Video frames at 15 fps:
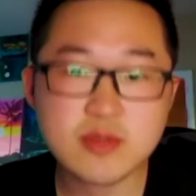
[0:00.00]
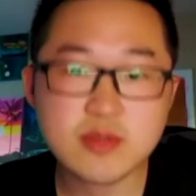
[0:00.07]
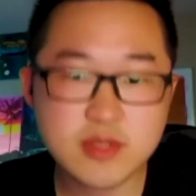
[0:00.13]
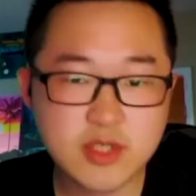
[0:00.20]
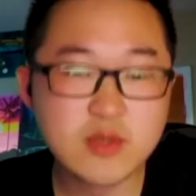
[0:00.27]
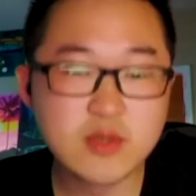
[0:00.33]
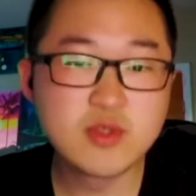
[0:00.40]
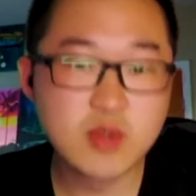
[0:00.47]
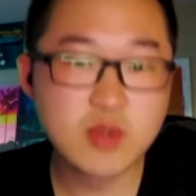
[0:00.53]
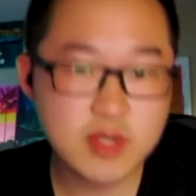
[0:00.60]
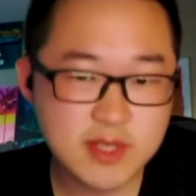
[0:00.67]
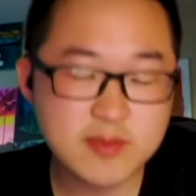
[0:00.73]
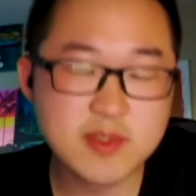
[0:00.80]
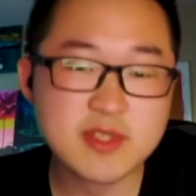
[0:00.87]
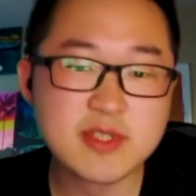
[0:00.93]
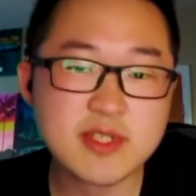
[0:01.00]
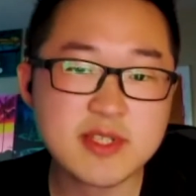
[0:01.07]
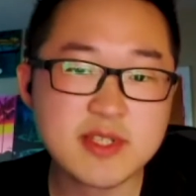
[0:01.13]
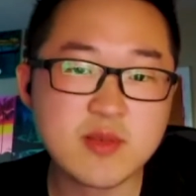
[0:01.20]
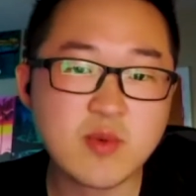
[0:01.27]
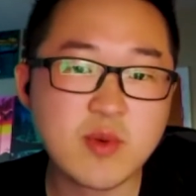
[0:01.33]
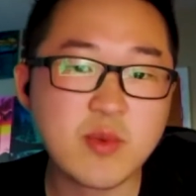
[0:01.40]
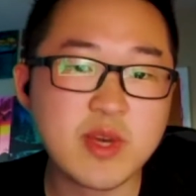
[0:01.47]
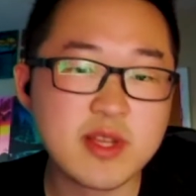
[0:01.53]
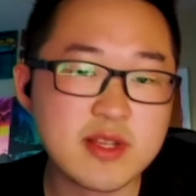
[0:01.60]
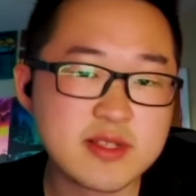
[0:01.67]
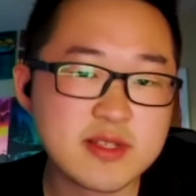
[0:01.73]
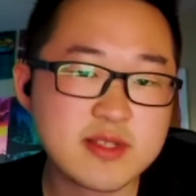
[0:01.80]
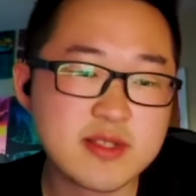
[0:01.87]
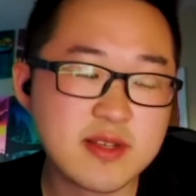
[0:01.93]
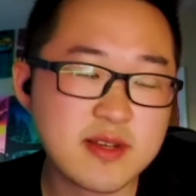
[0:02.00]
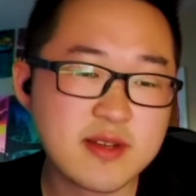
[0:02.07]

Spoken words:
acceptances and 1 waitlist. Yeah.